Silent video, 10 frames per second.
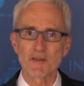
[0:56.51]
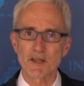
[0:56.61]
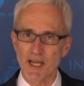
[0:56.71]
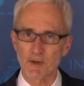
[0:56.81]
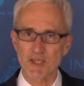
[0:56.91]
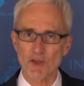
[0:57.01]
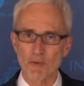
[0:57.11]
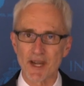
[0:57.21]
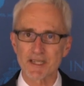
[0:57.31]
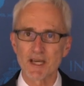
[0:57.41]
the terrorist
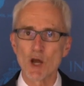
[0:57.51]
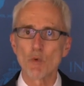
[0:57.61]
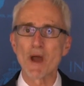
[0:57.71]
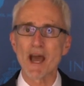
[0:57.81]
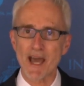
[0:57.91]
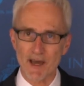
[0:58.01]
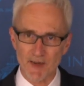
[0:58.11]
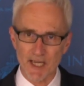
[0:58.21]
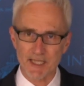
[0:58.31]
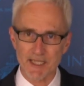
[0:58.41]
threat wherever
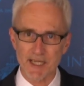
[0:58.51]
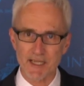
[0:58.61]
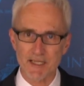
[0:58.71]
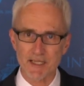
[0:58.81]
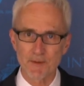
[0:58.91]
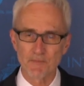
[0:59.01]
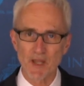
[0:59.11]
it is